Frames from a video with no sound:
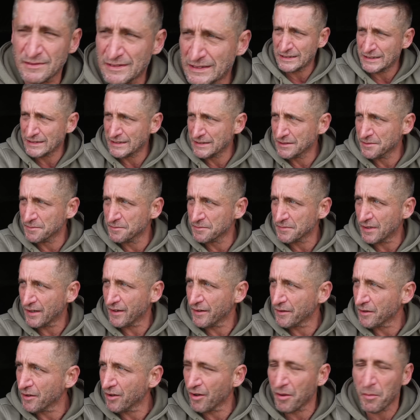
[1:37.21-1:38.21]

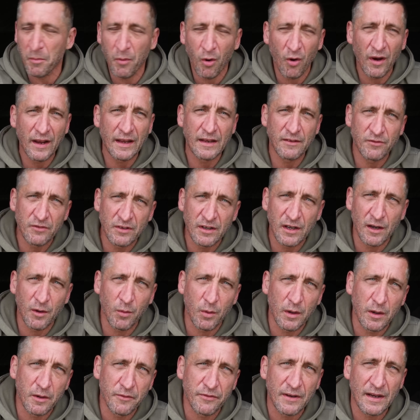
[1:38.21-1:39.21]
And I might even get
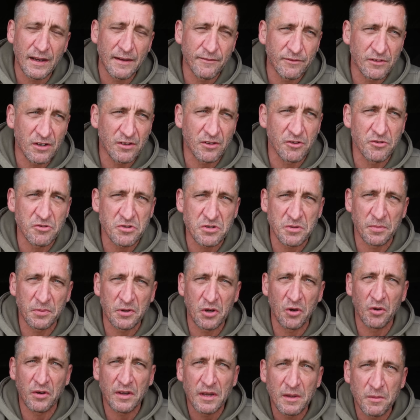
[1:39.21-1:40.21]
away without having to do some
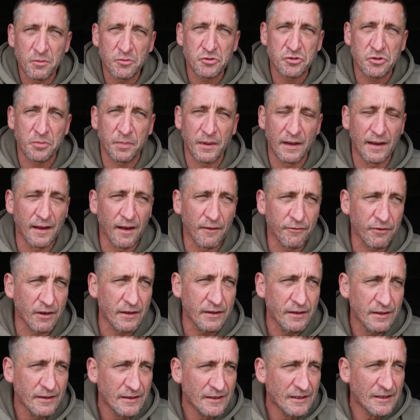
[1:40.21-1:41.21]
cooking, which would be
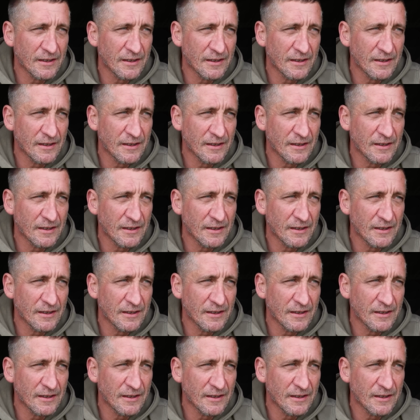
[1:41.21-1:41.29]
lovely.